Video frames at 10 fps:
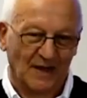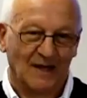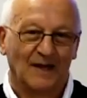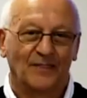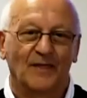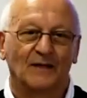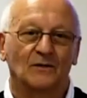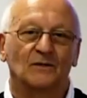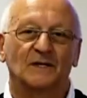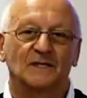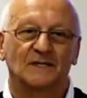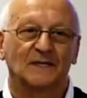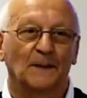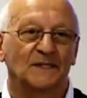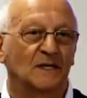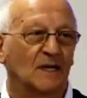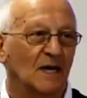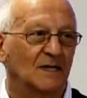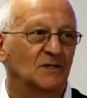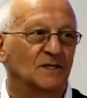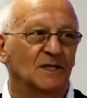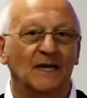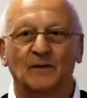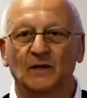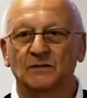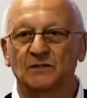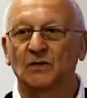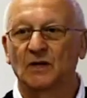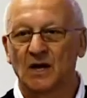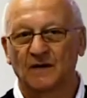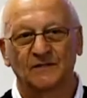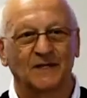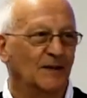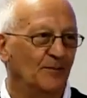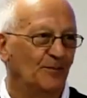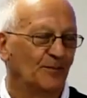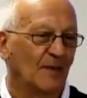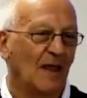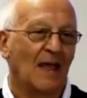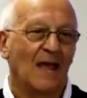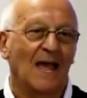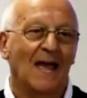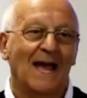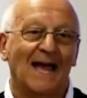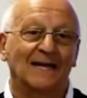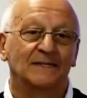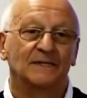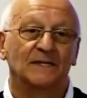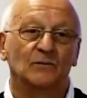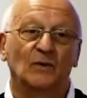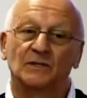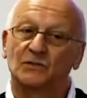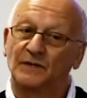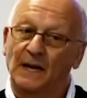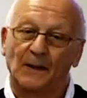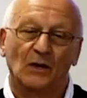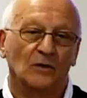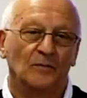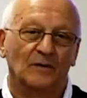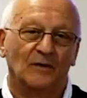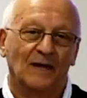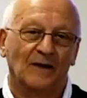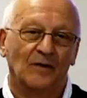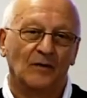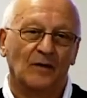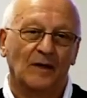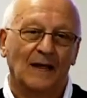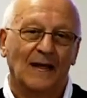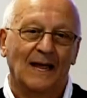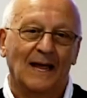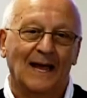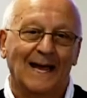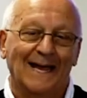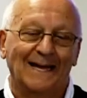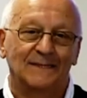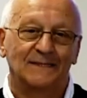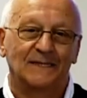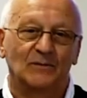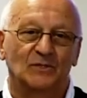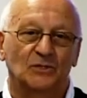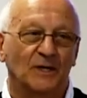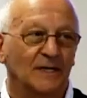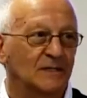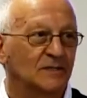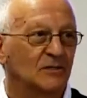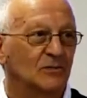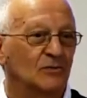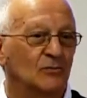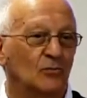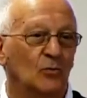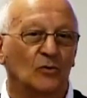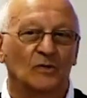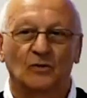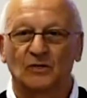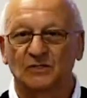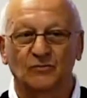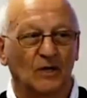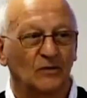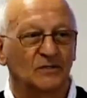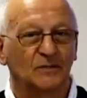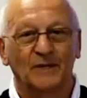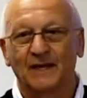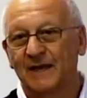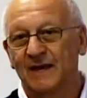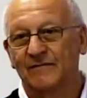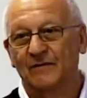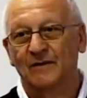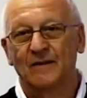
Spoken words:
And thank goodness another psychiatrist came along to look after him. And he went to another home in Harrow, and he was trained to walk across roads and be careful,